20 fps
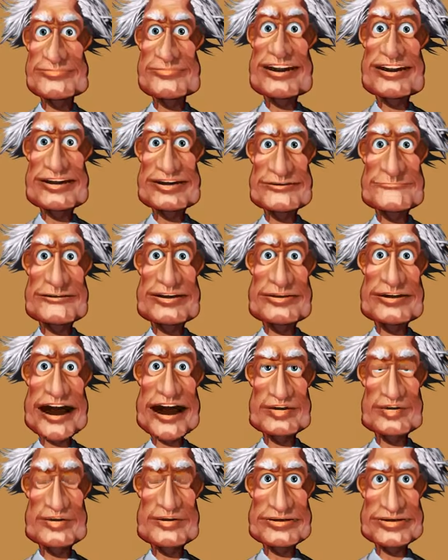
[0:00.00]

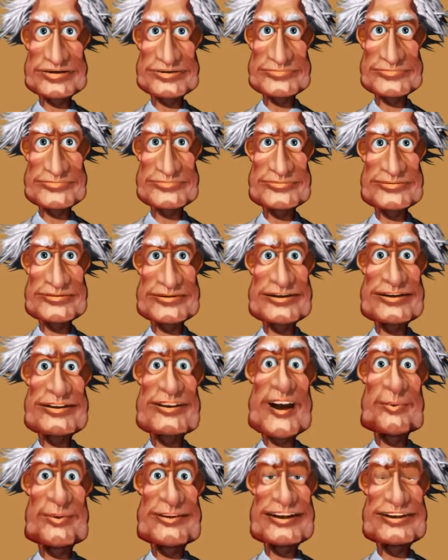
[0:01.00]
Explanation:
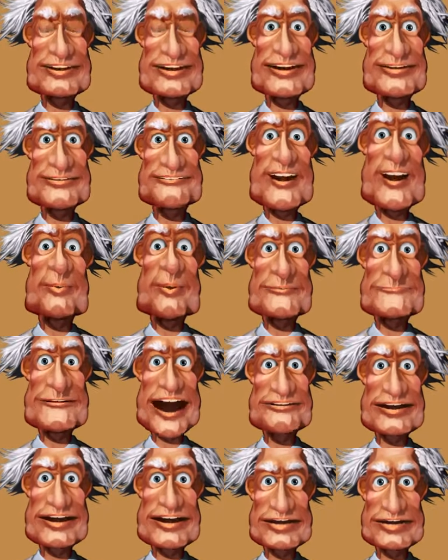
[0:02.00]
notice the form
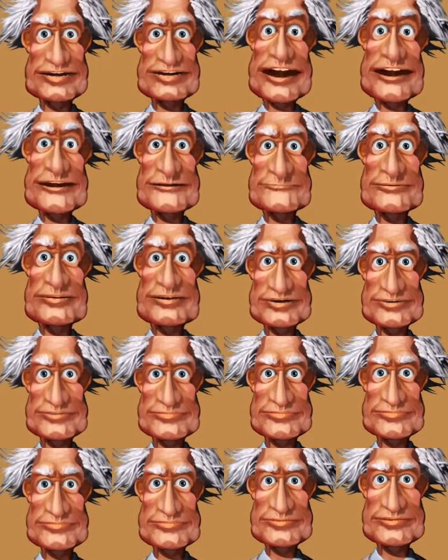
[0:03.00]
of the example:
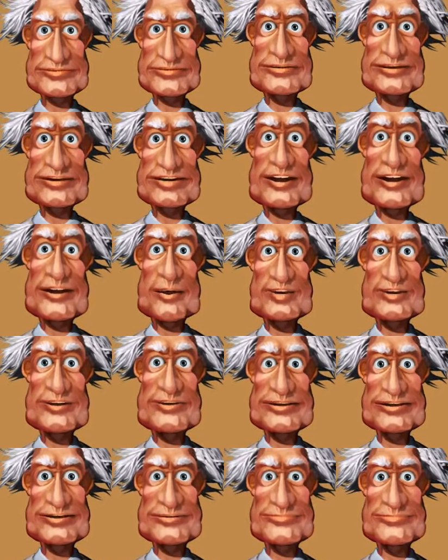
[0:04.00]

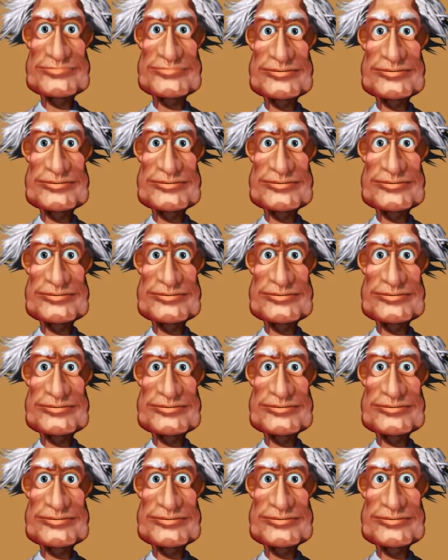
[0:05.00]
assertion,